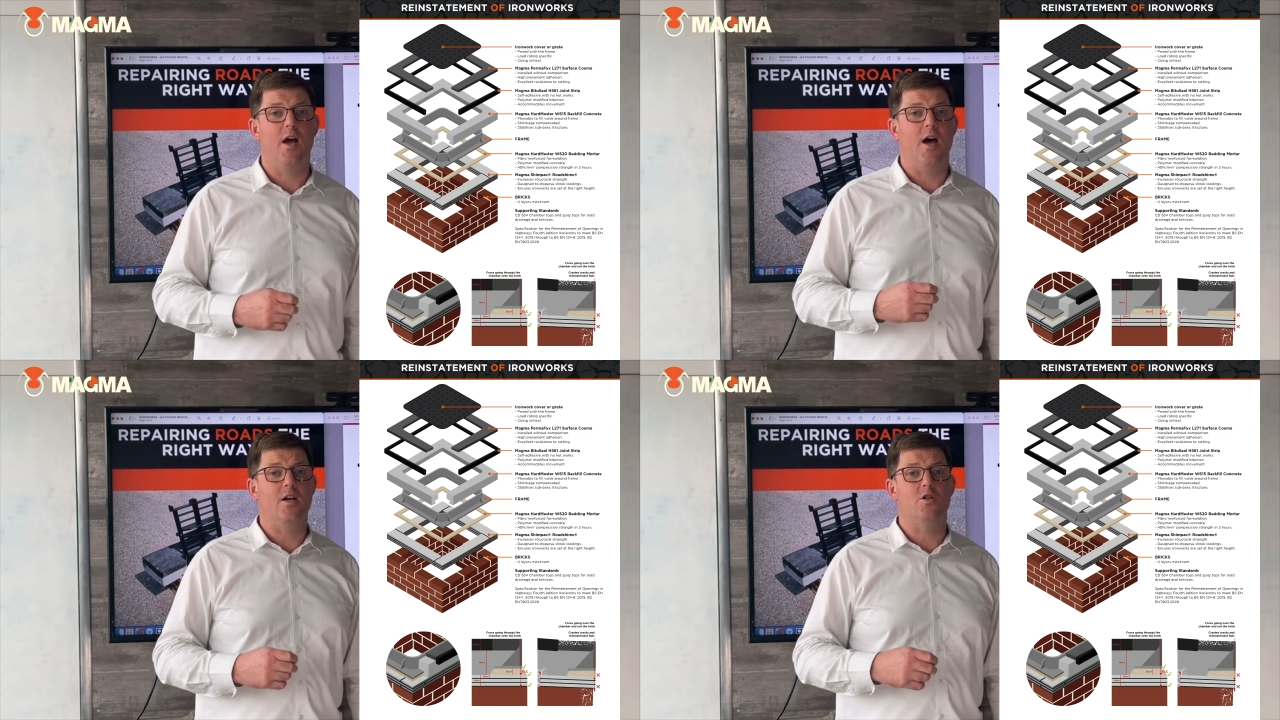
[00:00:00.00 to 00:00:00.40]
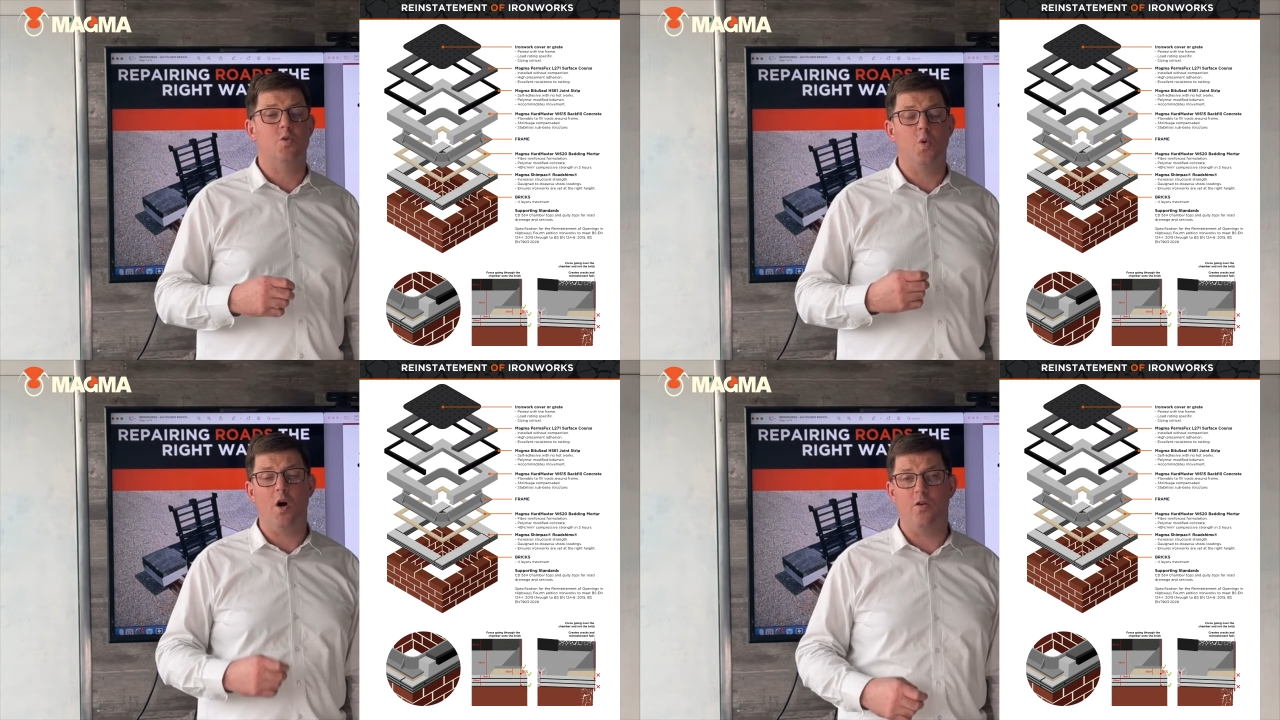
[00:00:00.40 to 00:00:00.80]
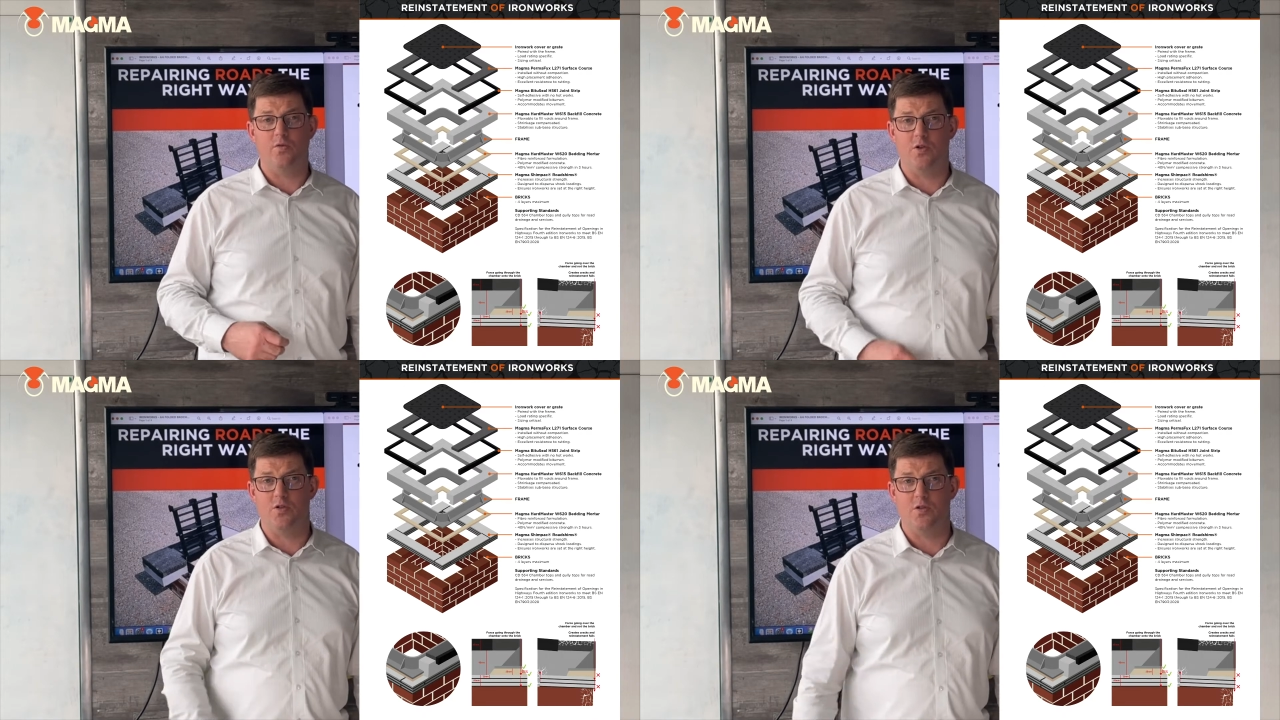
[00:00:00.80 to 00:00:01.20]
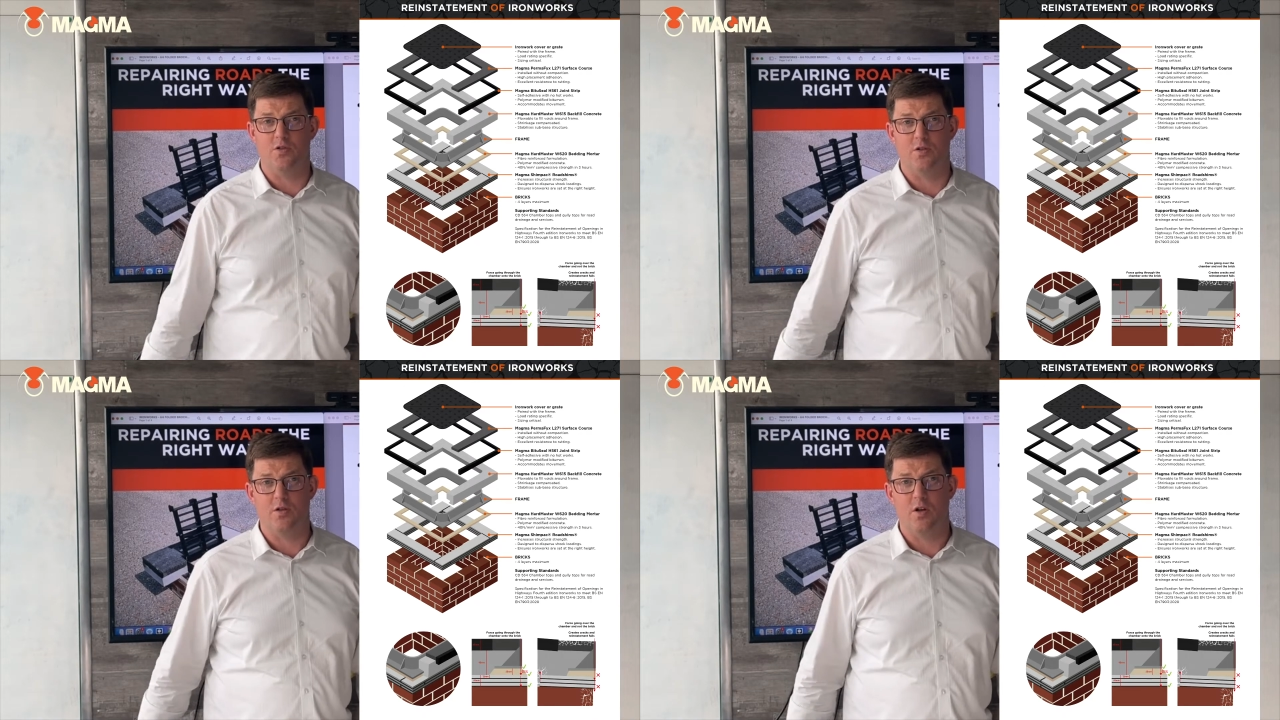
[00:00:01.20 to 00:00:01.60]
at 12
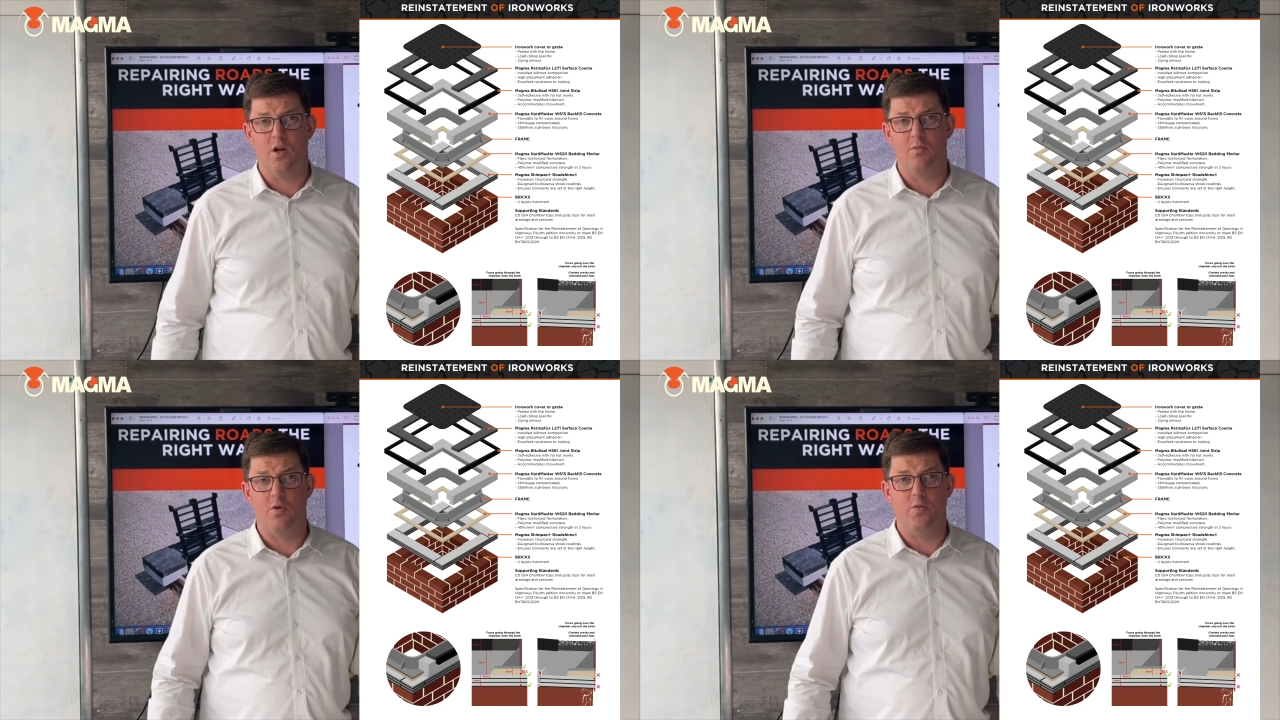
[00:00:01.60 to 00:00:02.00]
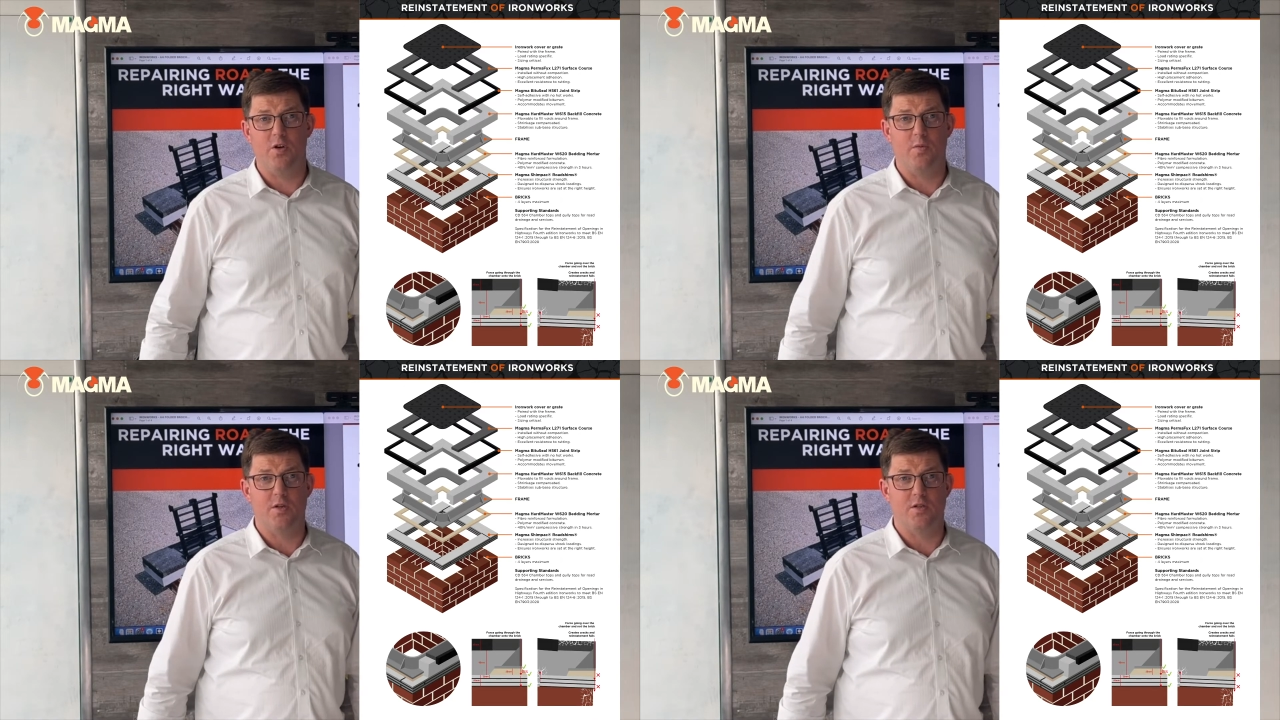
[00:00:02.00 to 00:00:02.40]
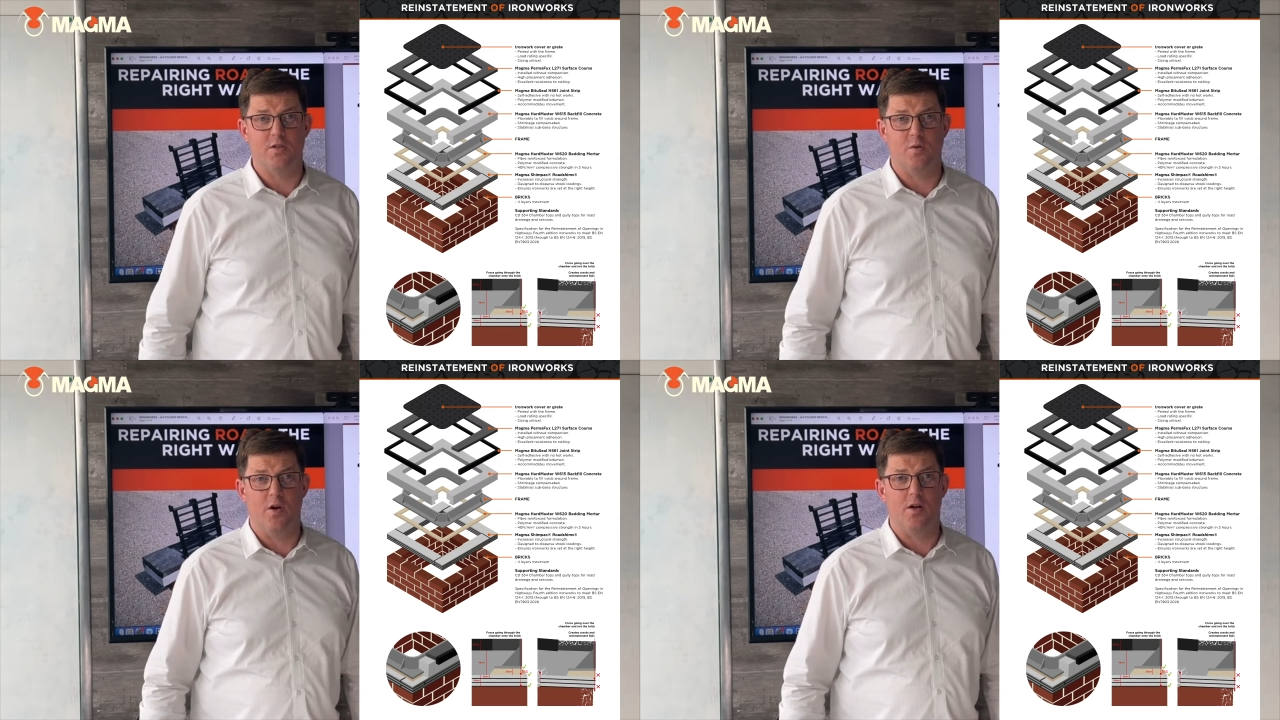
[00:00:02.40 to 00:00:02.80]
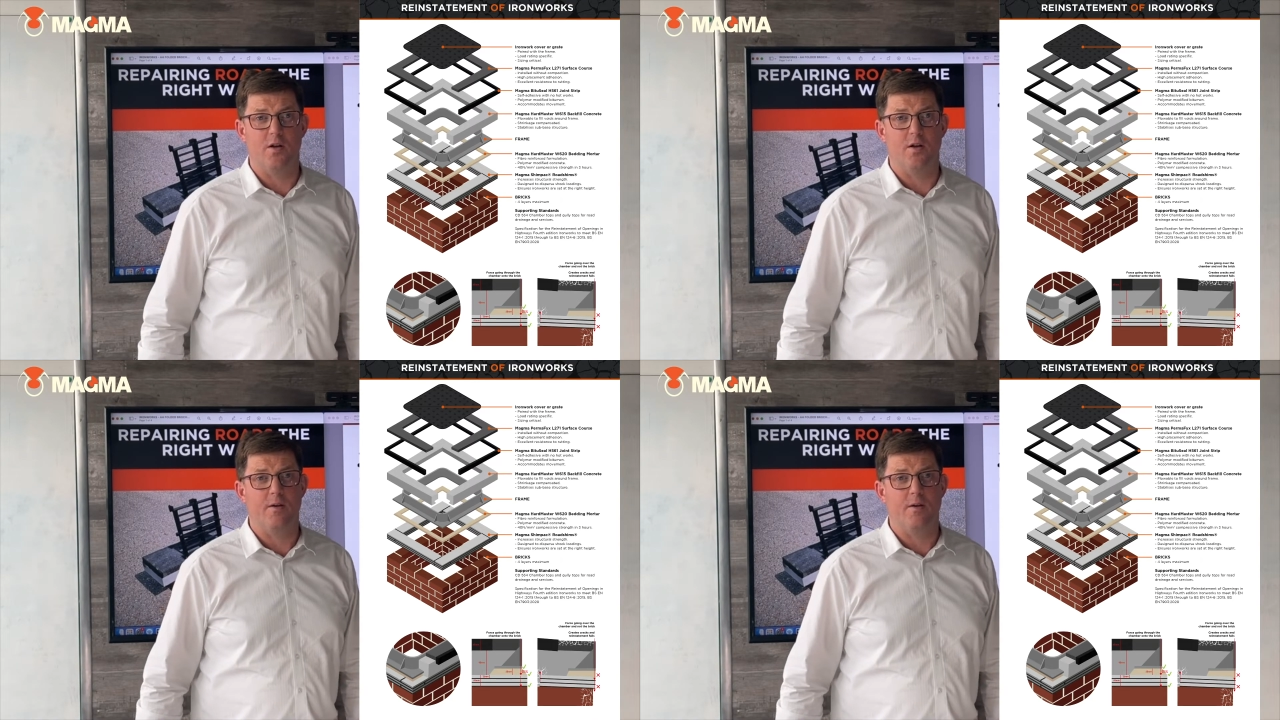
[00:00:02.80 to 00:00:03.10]
newtons per millimeter squared,